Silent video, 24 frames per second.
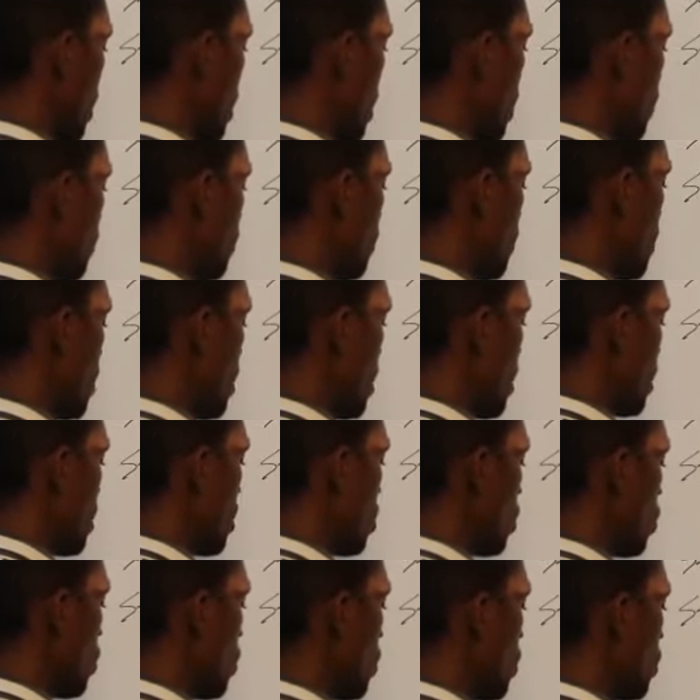FA
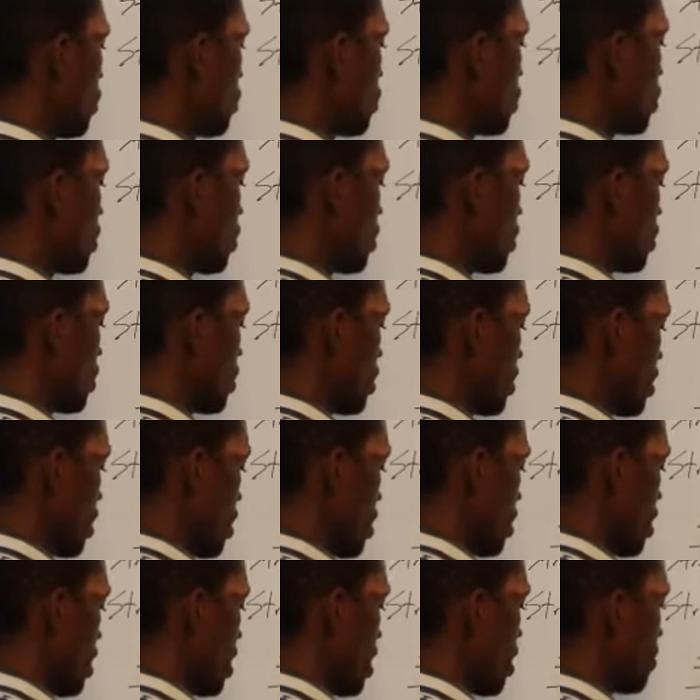equals
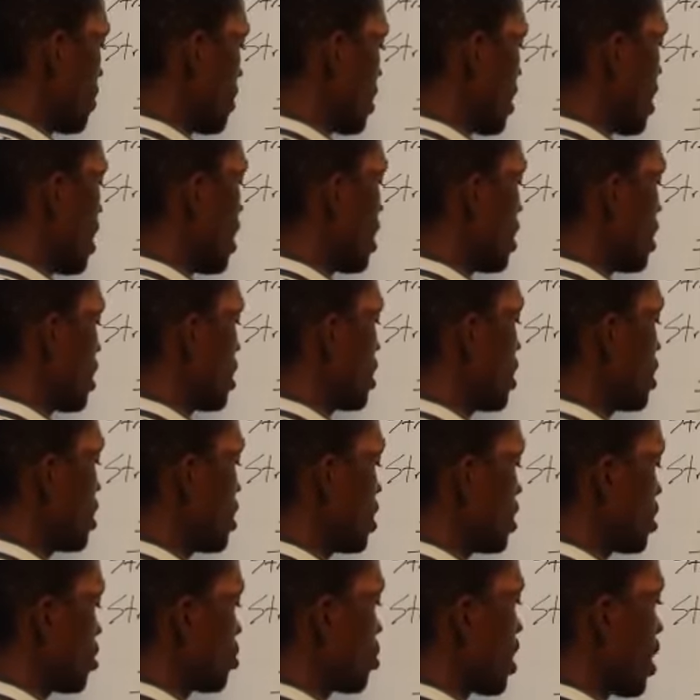a capital E.
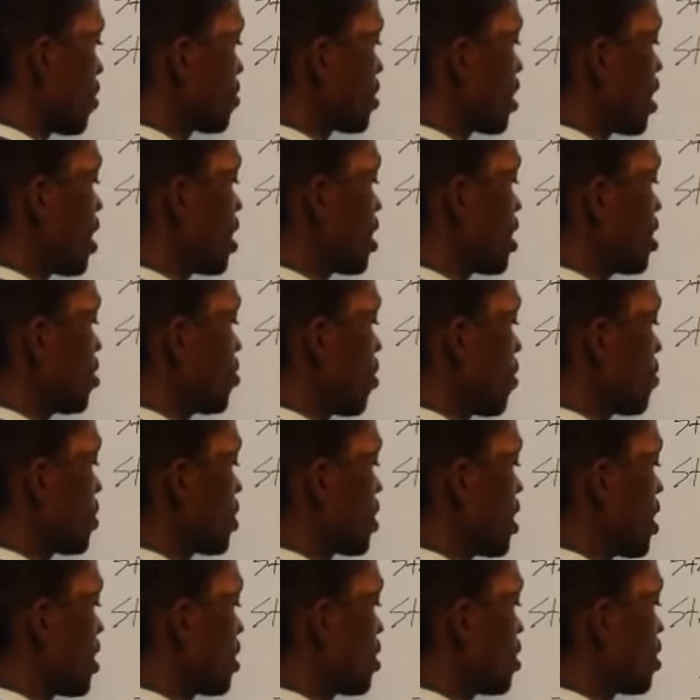This capital E
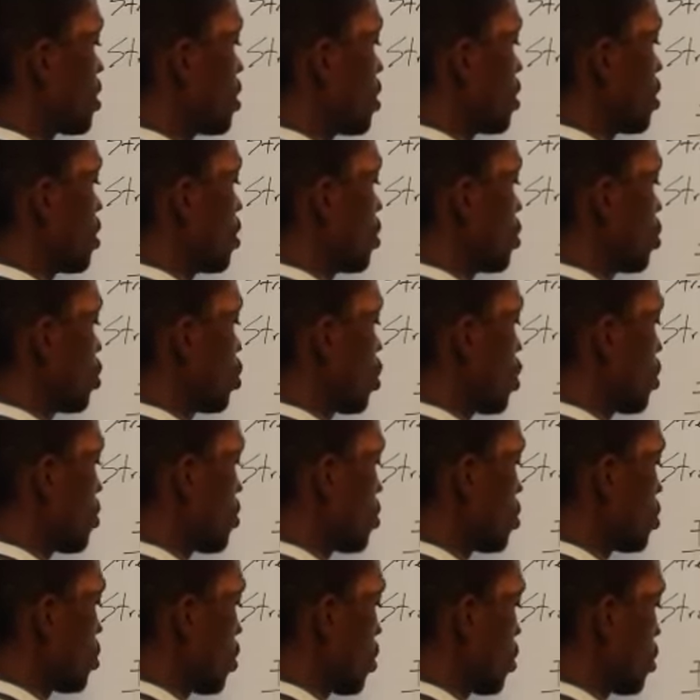represents
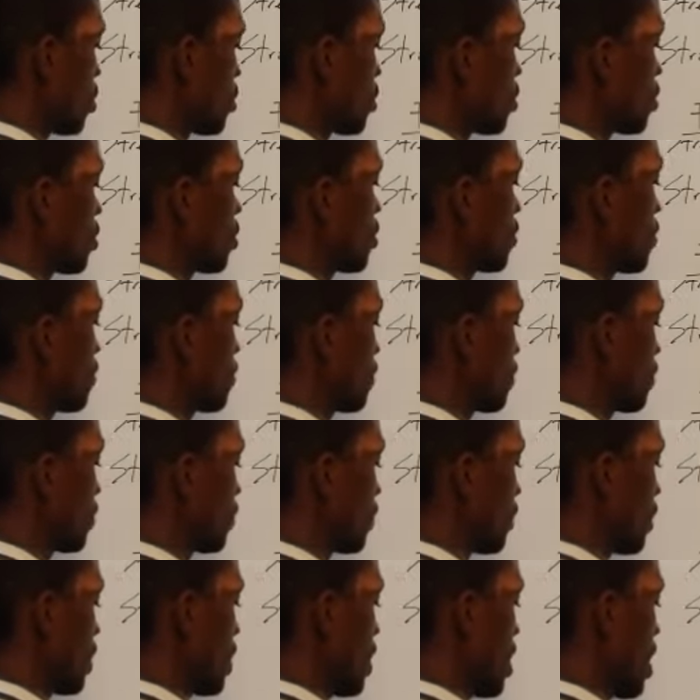Young modulus,
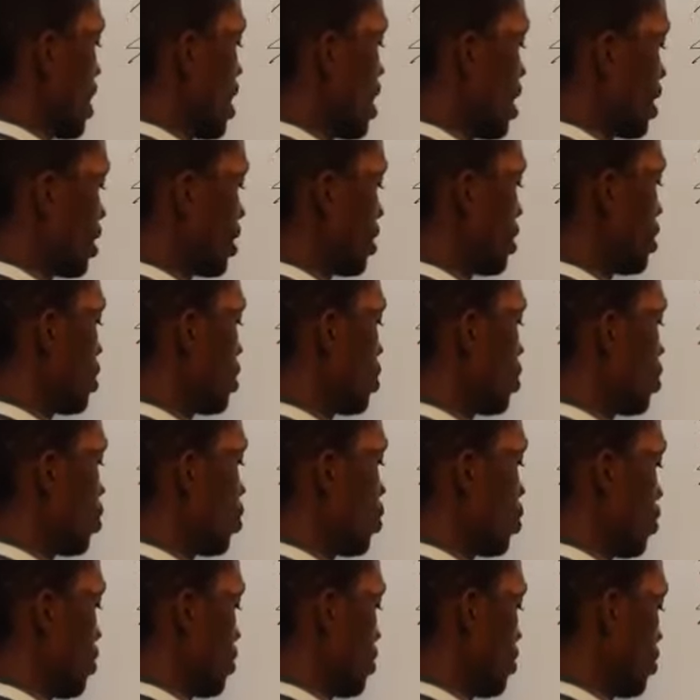and
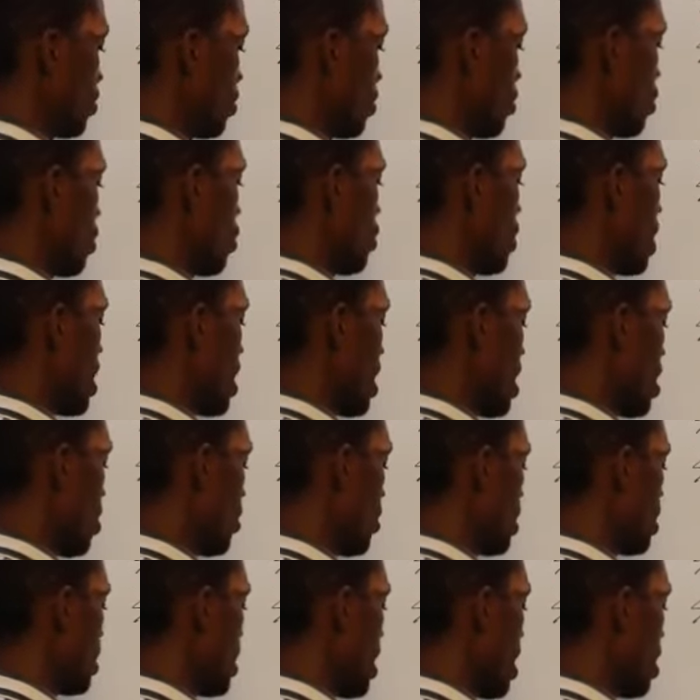we can
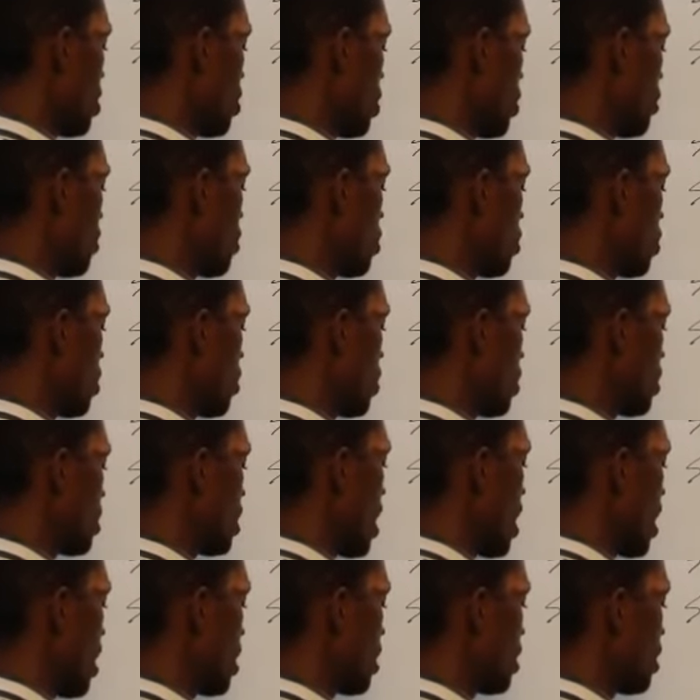calculate our Young modulus
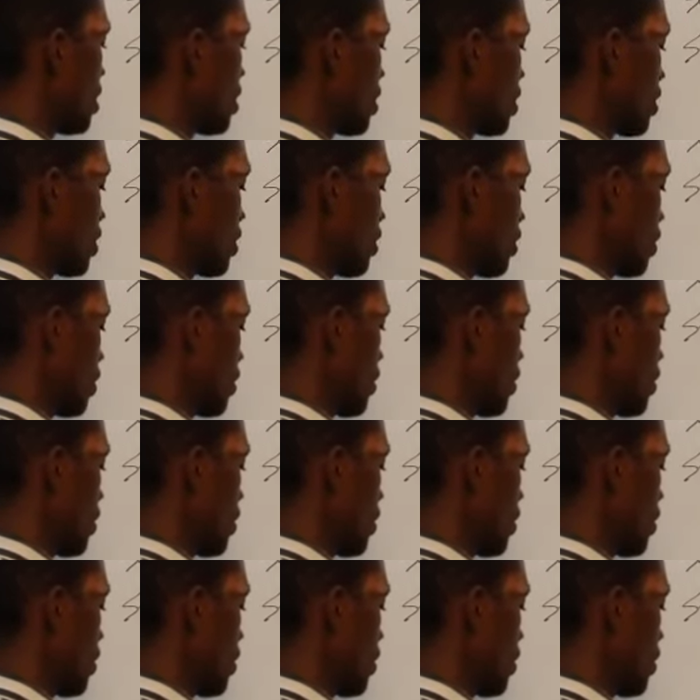as